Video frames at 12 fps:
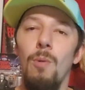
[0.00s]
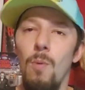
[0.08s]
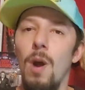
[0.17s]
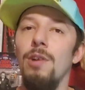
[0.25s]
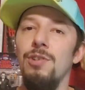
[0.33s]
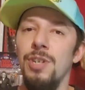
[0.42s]

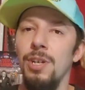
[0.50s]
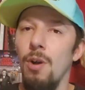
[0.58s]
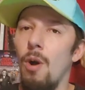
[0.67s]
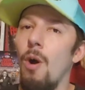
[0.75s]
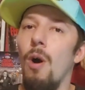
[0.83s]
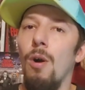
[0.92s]
watching
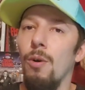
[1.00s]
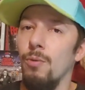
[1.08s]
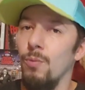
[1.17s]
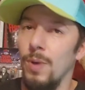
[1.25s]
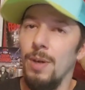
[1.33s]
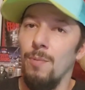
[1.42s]

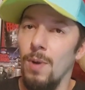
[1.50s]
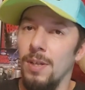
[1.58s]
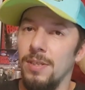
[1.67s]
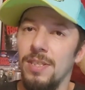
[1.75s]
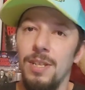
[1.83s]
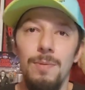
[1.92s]
all
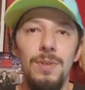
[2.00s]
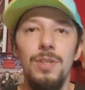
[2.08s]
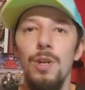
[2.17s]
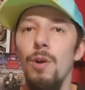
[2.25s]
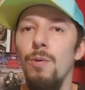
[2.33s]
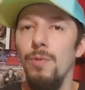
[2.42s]
reruns. There was
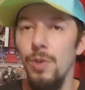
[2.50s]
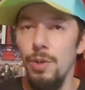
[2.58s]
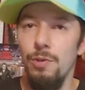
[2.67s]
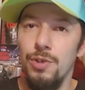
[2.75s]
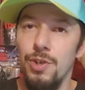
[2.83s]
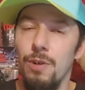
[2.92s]
no
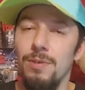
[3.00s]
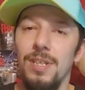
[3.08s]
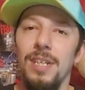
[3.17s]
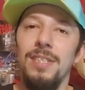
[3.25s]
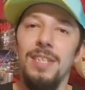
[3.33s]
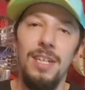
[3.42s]
new shows,
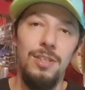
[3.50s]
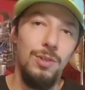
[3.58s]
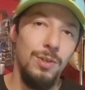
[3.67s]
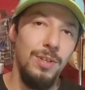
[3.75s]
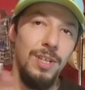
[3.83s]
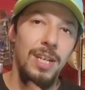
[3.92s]
like I said,
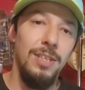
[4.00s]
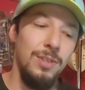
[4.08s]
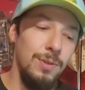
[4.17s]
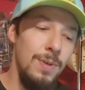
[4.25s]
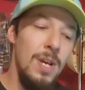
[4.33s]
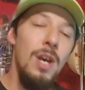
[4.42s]
until you get
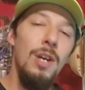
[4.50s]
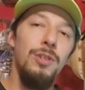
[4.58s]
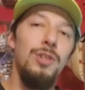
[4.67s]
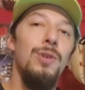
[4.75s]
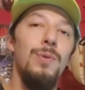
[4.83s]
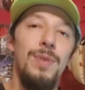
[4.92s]
to
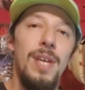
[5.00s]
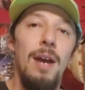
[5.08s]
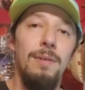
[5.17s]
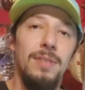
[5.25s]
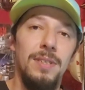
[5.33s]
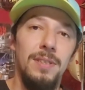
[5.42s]

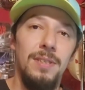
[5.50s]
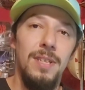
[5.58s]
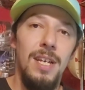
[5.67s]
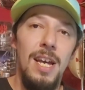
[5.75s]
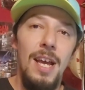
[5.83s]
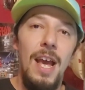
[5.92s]
2000s.
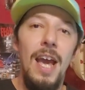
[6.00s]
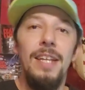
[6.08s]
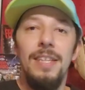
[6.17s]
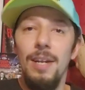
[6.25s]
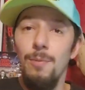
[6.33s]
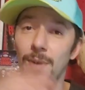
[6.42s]

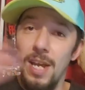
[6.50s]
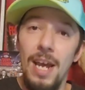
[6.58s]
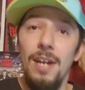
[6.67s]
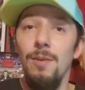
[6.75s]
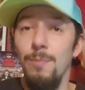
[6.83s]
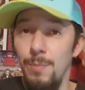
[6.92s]
And then we
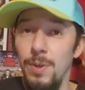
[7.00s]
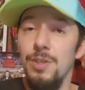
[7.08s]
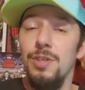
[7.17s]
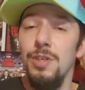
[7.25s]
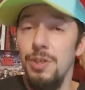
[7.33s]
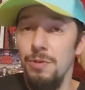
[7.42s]
had a
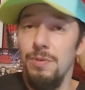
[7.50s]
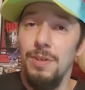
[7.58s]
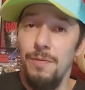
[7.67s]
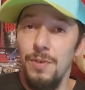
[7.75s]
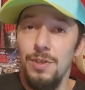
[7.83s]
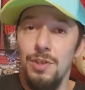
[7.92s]
bunch of new
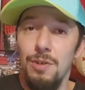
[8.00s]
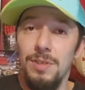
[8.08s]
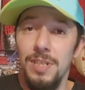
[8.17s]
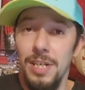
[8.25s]
different shows and